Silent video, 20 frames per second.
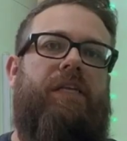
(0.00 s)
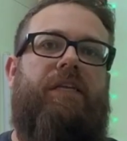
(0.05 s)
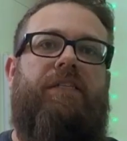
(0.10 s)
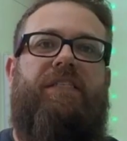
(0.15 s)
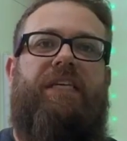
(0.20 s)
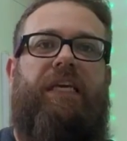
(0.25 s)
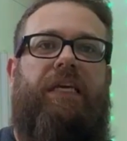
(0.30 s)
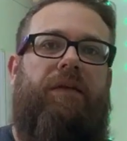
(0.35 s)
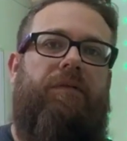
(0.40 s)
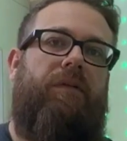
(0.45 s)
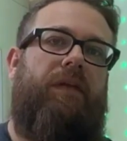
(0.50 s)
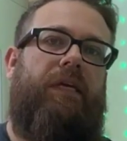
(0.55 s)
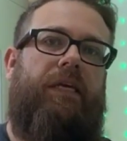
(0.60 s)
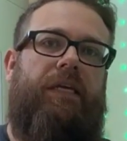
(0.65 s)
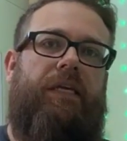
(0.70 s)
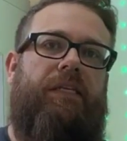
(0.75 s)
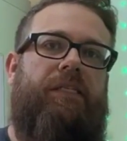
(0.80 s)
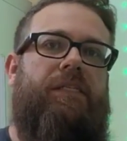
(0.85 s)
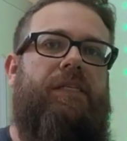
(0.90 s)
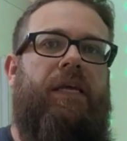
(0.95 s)
and
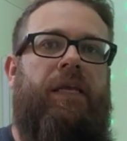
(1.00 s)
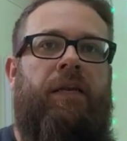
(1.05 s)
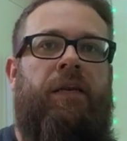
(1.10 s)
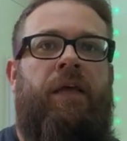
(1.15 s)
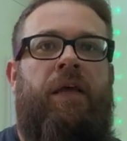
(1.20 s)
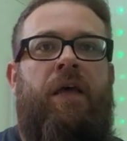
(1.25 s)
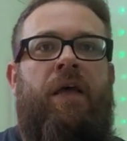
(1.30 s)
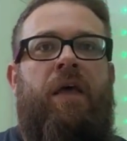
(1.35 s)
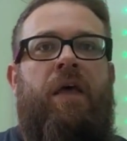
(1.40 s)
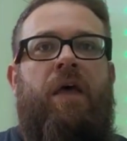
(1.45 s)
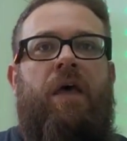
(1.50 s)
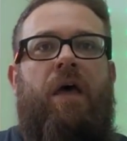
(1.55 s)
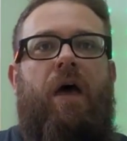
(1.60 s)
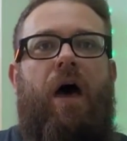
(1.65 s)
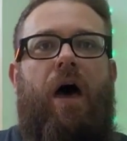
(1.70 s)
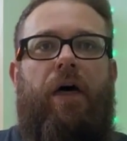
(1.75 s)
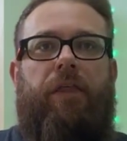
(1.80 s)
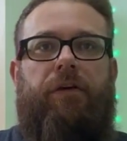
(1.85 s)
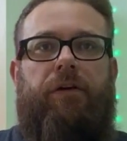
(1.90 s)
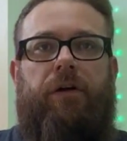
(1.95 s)
TVs and
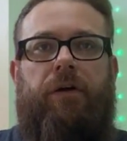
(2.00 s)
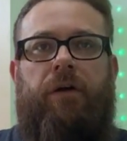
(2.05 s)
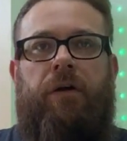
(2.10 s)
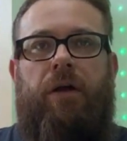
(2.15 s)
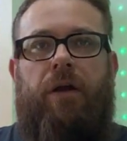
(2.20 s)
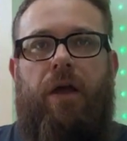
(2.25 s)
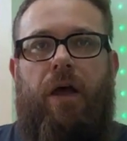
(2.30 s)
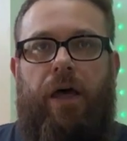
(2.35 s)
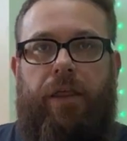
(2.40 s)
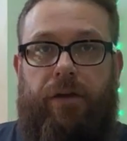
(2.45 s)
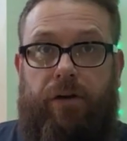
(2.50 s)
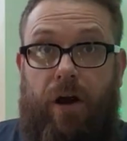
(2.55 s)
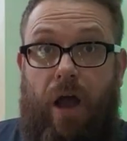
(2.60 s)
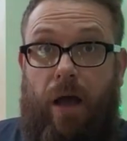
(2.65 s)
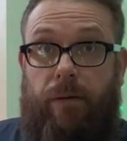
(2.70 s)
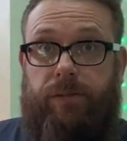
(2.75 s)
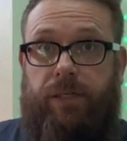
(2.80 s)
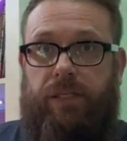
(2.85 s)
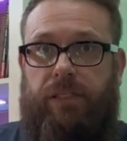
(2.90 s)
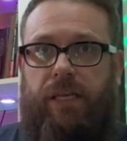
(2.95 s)
other
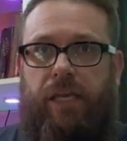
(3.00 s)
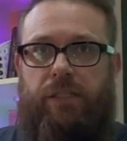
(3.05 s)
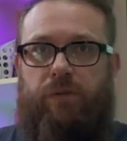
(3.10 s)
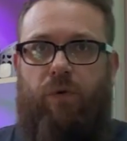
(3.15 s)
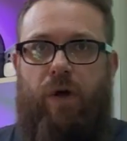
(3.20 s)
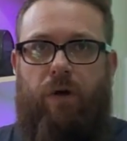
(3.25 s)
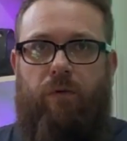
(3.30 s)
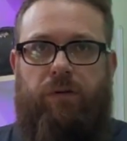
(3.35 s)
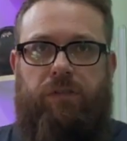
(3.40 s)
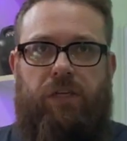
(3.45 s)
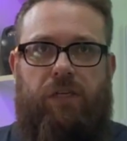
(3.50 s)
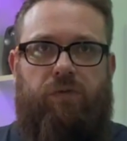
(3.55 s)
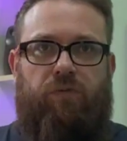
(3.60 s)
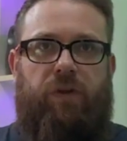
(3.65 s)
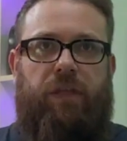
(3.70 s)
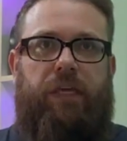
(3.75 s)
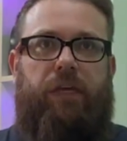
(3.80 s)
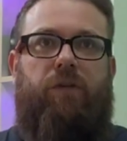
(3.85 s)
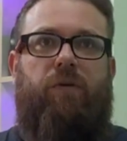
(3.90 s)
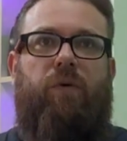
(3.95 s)
options as well, which is
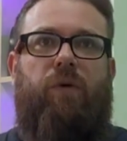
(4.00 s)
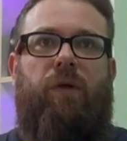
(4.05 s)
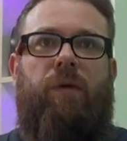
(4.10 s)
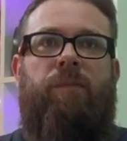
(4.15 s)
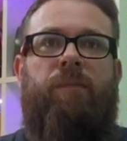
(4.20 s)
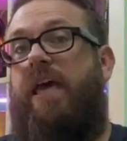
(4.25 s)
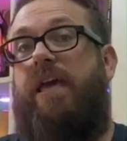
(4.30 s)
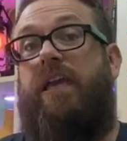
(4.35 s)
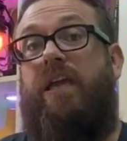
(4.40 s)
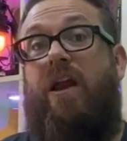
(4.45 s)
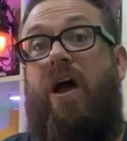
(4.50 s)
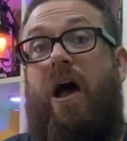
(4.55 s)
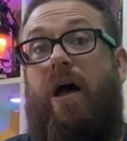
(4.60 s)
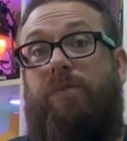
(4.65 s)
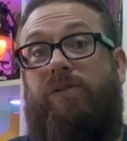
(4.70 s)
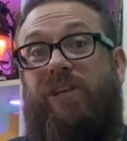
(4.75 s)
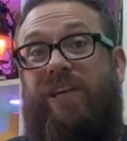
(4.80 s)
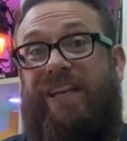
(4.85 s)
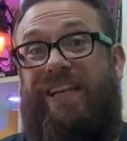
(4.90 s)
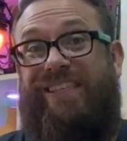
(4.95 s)
really cool. Second
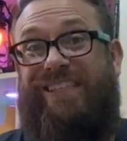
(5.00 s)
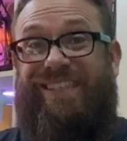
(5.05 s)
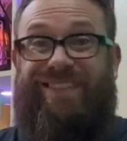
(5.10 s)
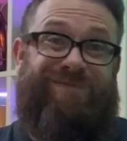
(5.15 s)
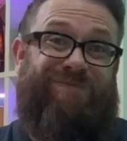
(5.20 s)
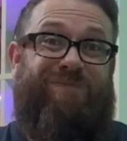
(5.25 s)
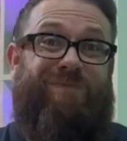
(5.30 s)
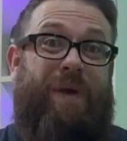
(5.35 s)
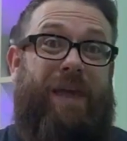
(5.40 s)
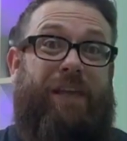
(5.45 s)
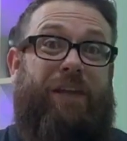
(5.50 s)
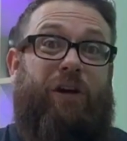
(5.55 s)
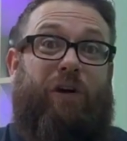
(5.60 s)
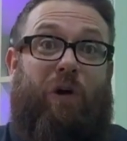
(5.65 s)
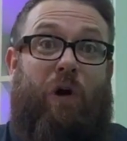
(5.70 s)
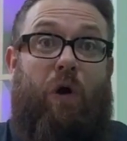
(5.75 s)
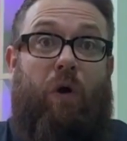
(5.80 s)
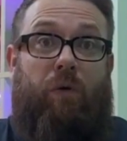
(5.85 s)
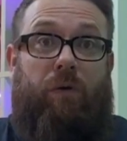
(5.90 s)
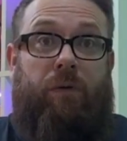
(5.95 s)
option is make
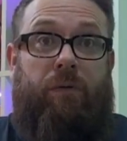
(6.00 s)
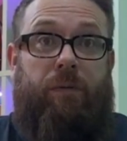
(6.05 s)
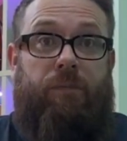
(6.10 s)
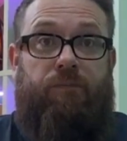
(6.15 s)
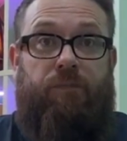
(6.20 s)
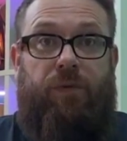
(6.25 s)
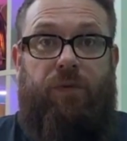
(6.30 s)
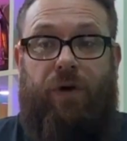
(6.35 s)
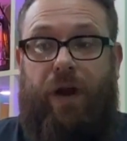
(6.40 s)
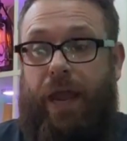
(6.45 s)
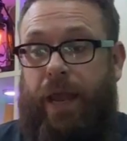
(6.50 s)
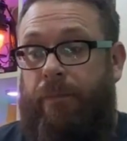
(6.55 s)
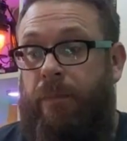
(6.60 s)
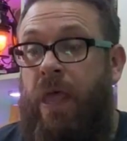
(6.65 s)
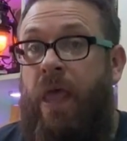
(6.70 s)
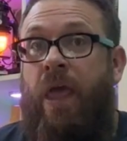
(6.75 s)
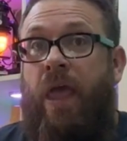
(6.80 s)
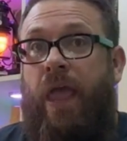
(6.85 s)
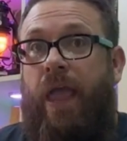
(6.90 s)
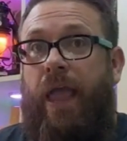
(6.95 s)
your own. Right,
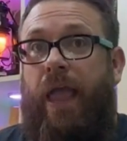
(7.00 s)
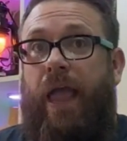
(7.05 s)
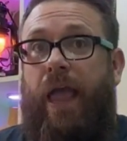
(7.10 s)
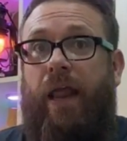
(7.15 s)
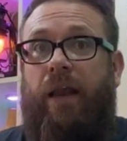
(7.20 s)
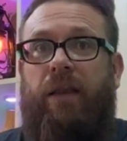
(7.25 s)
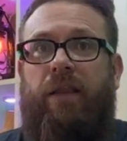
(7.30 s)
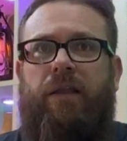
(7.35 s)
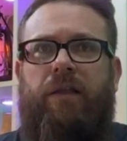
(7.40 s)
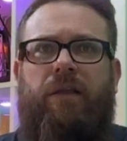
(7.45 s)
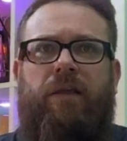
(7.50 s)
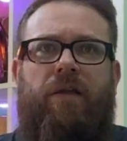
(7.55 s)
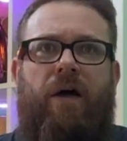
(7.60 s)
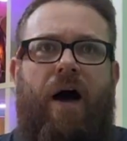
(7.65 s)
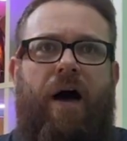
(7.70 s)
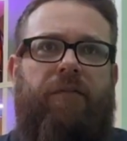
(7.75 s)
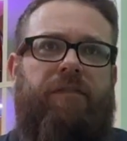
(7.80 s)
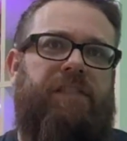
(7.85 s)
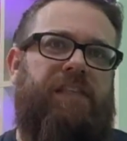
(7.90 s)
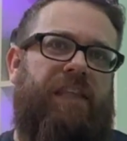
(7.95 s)
and
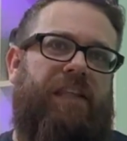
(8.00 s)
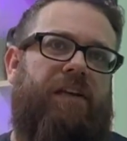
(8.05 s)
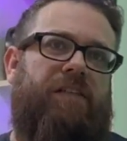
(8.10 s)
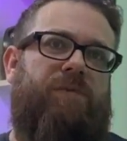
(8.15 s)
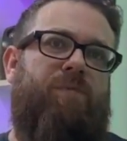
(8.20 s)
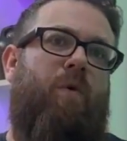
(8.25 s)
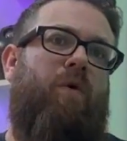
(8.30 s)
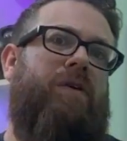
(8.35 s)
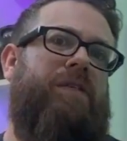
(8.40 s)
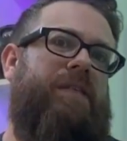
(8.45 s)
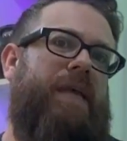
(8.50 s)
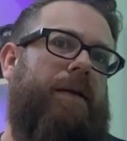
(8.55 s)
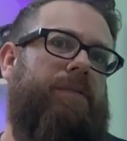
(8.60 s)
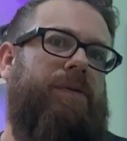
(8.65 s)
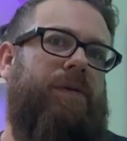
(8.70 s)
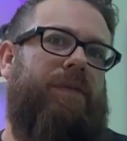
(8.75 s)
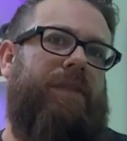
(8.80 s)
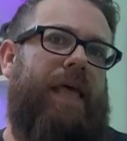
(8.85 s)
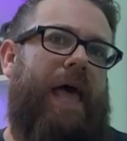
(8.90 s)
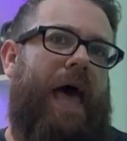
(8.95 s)
obviously there's more
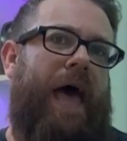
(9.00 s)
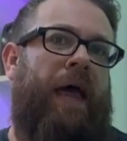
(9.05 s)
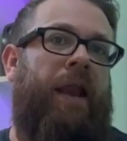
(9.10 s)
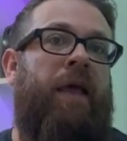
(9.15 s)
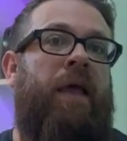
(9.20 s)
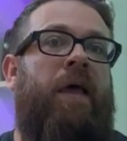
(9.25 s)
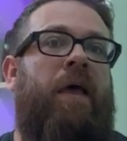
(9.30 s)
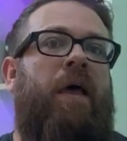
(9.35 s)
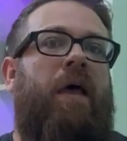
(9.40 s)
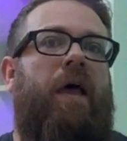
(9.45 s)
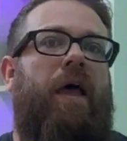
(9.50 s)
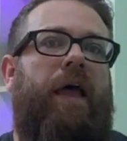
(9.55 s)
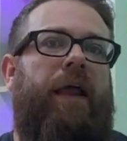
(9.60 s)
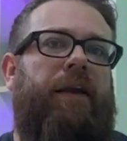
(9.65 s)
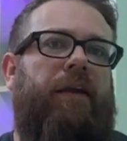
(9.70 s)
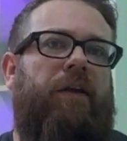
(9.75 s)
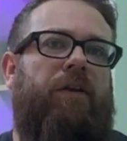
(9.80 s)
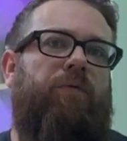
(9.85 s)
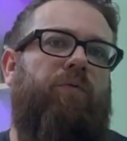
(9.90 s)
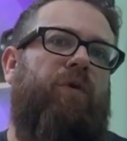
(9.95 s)
steps with that,
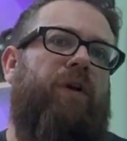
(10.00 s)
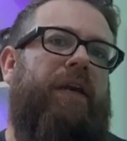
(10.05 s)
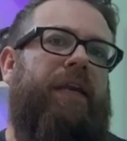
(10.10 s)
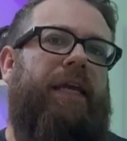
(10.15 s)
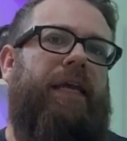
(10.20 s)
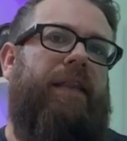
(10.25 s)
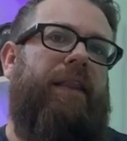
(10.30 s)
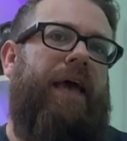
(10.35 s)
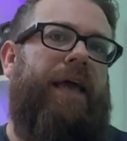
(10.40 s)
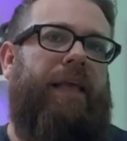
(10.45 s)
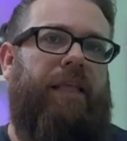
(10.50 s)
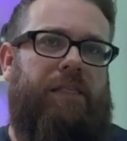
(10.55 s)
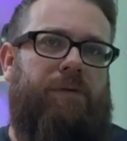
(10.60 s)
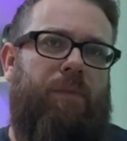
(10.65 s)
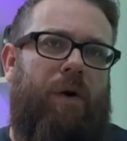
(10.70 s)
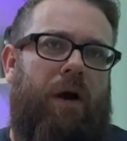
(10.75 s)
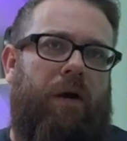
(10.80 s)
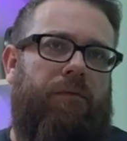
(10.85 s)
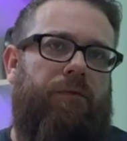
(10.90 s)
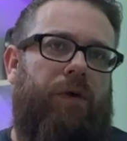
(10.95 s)
and you would need like a
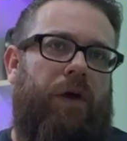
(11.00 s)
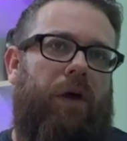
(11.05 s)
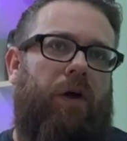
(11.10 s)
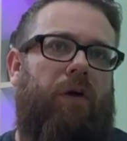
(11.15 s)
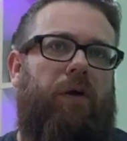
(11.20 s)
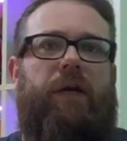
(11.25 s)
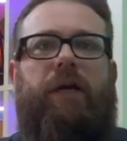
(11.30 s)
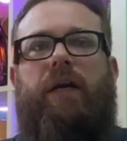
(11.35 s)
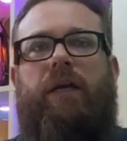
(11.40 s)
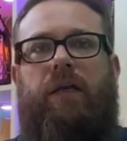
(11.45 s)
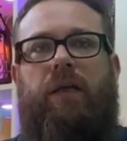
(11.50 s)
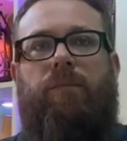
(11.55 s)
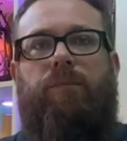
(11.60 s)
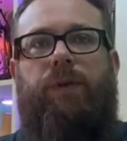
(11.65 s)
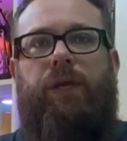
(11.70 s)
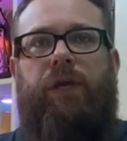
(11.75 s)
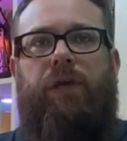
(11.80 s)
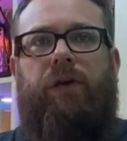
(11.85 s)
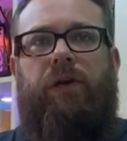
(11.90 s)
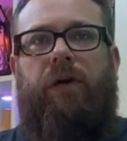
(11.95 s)
smartphone and a
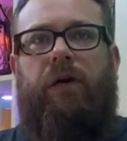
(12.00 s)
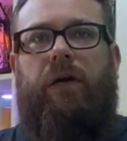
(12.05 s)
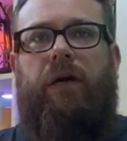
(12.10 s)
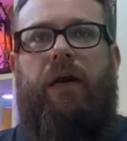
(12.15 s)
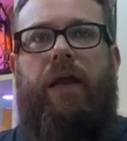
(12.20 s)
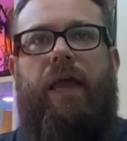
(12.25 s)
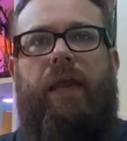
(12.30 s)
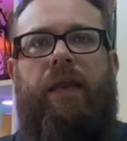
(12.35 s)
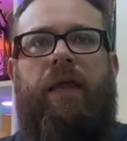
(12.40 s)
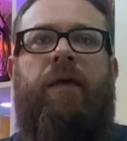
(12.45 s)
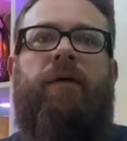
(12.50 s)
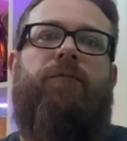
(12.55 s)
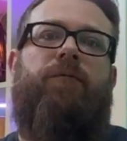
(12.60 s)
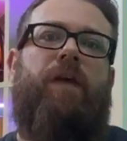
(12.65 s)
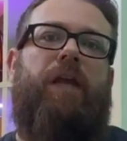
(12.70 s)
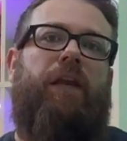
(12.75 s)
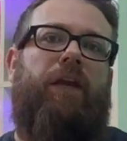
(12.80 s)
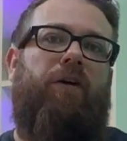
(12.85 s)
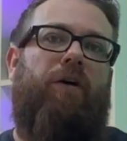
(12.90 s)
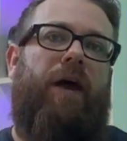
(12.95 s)
computer and a
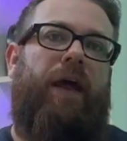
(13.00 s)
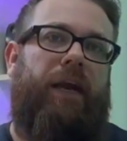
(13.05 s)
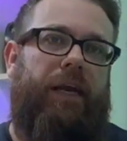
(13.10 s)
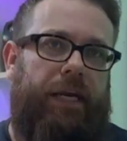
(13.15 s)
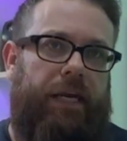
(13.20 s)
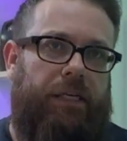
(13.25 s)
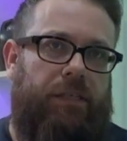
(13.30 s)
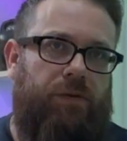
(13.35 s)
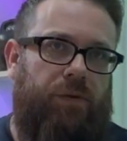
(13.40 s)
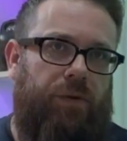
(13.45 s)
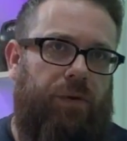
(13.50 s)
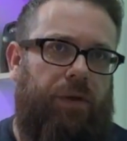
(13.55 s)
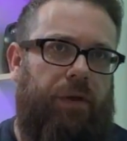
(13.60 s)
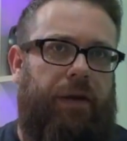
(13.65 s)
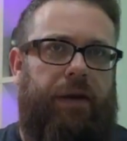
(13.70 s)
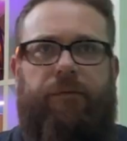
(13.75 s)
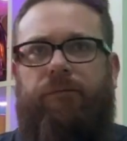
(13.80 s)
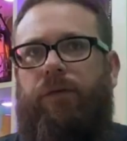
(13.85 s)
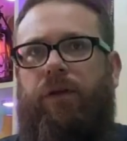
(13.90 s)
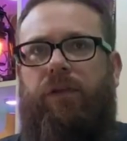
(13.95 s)
video editing tool
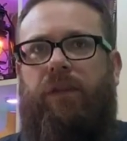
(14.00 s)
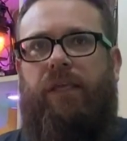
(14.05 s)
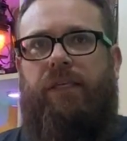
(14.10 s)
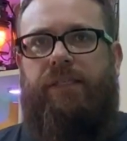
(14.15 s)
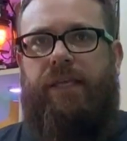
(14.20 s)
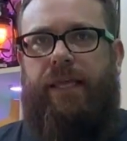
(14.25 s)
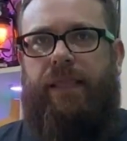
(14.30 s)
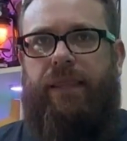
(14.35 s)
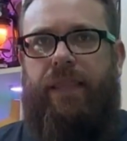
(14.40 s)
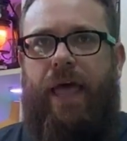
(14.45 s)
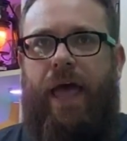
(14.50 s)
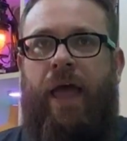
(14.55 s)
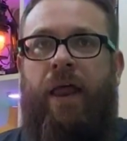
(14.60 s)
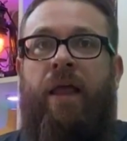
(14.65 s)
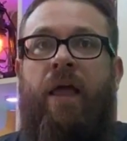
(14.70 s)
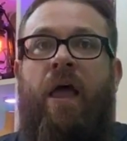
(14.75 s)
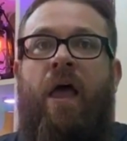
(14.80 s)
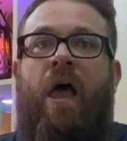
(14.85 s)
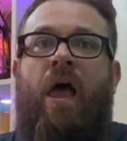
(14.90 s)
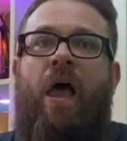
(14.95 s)
and a few things like
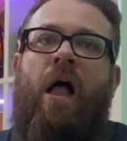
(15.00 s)
that.